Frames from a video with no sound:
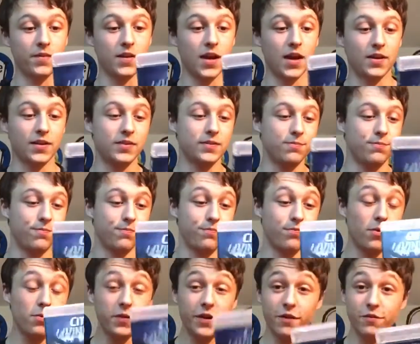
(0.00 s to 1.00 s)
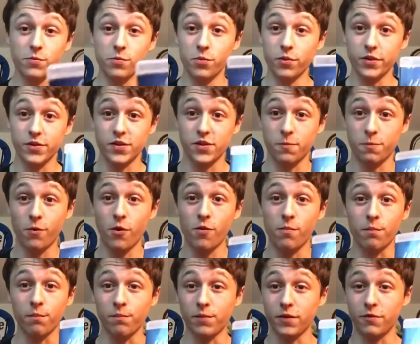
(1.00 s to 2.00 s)
I'd probably have to put this at the
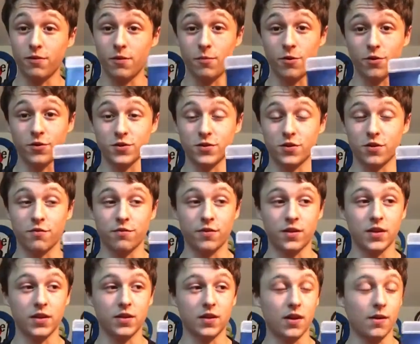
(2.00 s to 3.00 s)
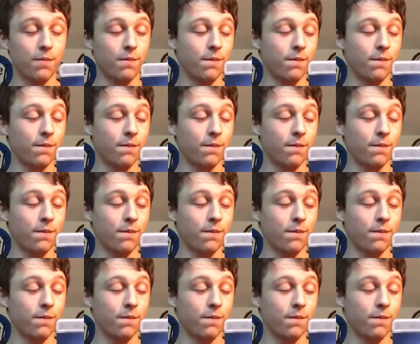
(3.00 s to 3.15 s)
bottom, if I'm honest, of the